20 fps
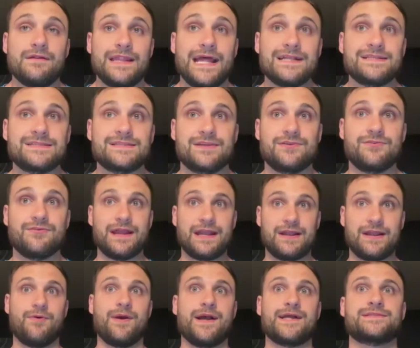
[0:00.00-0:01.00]
that's a
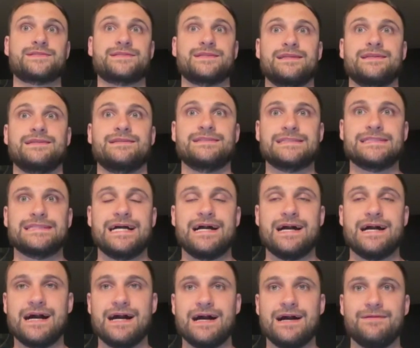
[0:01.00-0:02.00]
great question.
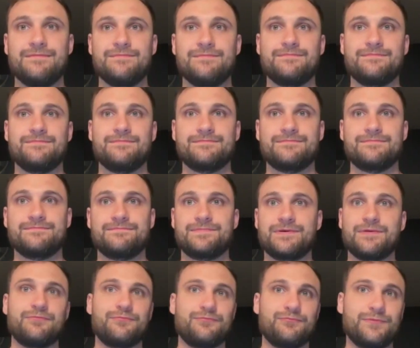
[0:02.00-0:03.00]
Um,
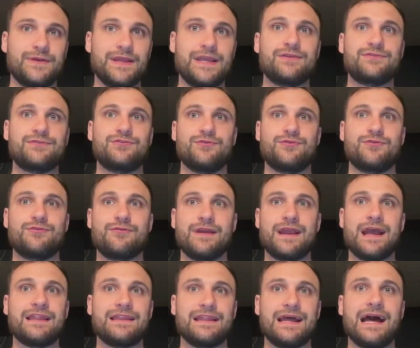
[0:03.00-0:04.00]
but we do agree
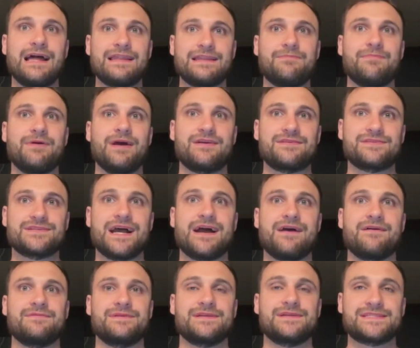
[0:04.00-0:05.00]
on the players,
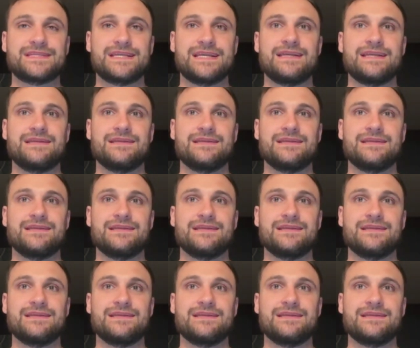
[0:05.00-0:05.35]
obviously.